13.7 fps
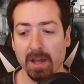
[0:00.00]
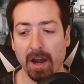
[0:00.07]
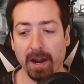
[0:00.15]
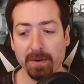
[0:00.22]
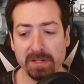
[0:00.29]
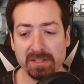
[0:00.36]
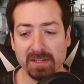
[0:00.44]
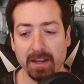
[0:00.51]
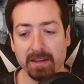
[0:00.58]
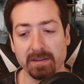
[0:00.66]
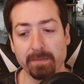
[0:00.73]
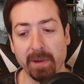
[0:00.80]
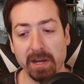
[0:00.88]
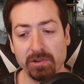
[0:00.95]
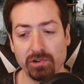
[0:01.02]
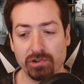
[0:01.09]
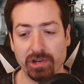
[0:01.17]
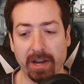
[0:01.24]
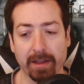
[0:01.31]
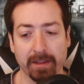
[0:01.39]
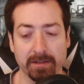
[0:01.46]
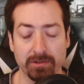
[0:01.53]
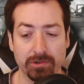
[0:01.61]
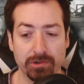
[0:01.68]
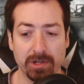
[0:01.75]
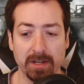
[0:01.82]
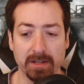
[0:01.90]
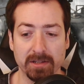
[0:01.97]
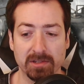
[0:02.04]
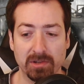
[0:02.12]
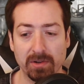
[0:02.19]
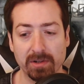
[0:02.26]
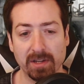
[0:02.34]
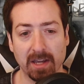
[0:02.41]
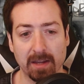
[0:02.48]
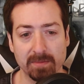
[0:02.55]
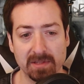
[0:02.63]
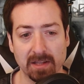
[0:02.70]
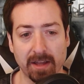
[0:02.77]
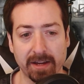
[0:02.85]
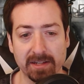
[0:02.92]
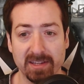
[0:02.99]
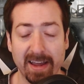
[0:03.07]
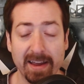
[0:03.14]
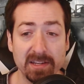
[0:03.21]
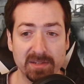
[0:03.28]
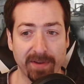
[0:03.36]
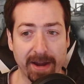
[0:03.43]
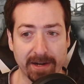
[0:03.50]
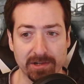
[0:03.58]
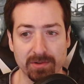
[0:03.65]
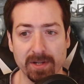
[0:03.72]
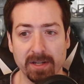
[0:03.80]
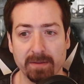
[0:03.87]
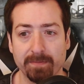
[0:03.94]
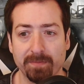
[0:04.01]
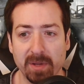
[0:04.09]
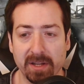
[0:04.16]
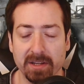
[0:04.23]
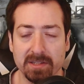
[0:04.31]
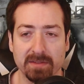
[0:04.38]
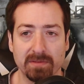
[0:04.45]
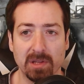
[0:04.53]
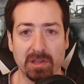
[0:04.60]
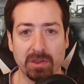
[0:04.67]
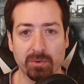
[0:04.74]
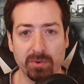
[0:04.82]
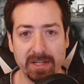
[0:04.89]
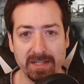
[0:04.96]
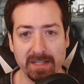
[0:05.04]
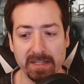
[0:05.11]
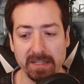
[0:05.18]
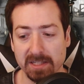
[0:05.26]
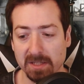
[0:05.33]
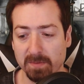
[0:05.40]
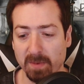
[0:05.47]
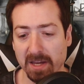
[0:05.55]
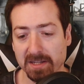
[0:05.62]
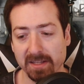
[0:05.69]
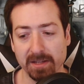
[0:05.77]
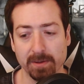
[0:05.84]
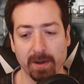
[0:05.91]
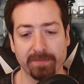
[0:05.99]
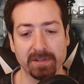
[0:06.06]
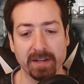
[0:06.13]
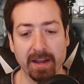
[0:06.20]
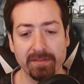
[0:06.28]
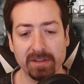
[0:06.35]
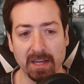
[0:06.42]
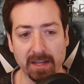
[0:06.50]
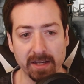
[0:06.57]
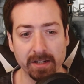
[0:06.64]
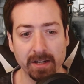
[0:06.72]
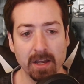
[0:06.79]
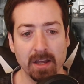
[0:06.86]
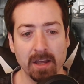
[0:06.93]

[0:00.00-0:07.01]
I would say, is a major challenge in certain games like Satisfactory because of the 3D space that you have to navigate.